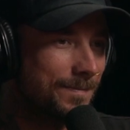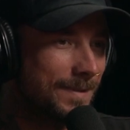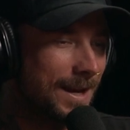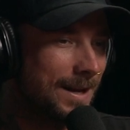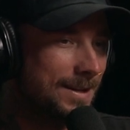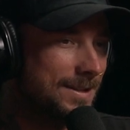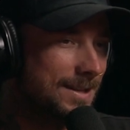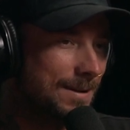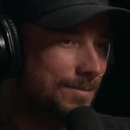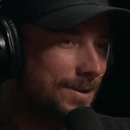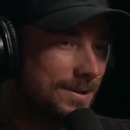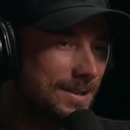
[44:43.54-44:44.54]
Yeah, just
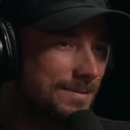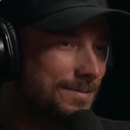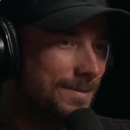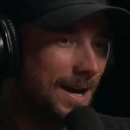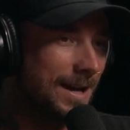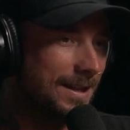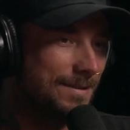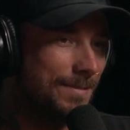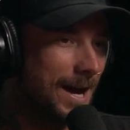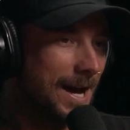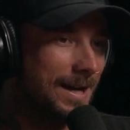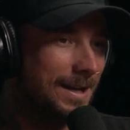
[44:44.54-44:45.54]
like put a sleeping bag in the
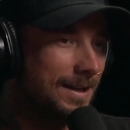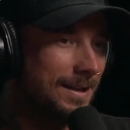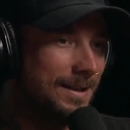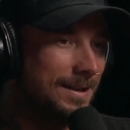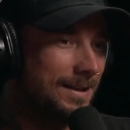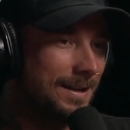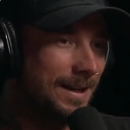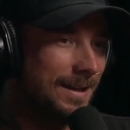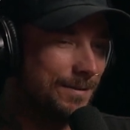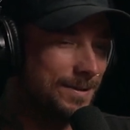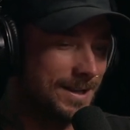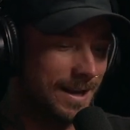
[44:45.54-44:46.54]
back,
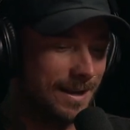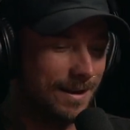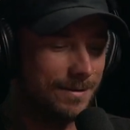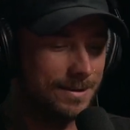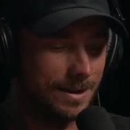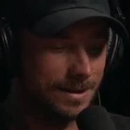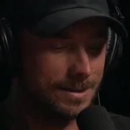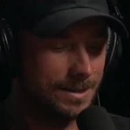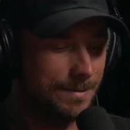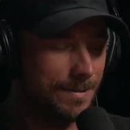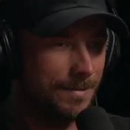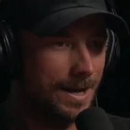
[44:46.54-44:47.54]
and it was like it was like a
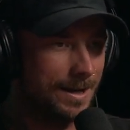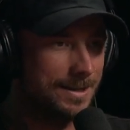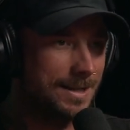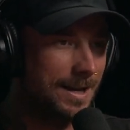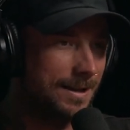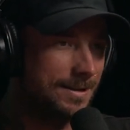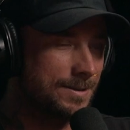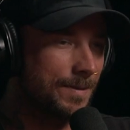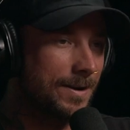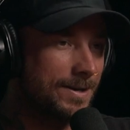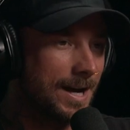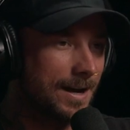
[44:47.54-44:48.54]
sleeping bag because they had
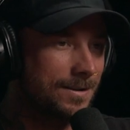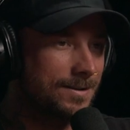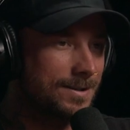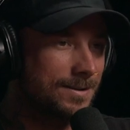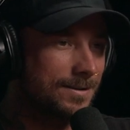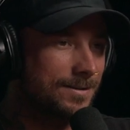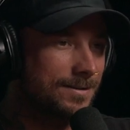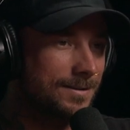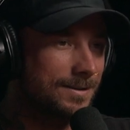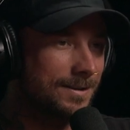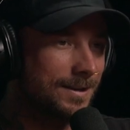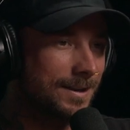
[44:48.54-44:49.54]
spare tires too
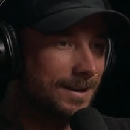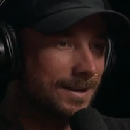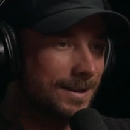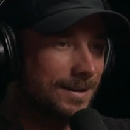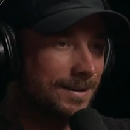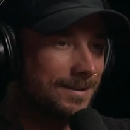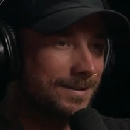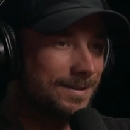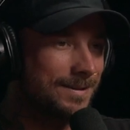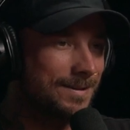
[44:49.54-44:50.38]
oh, uh, that's right. You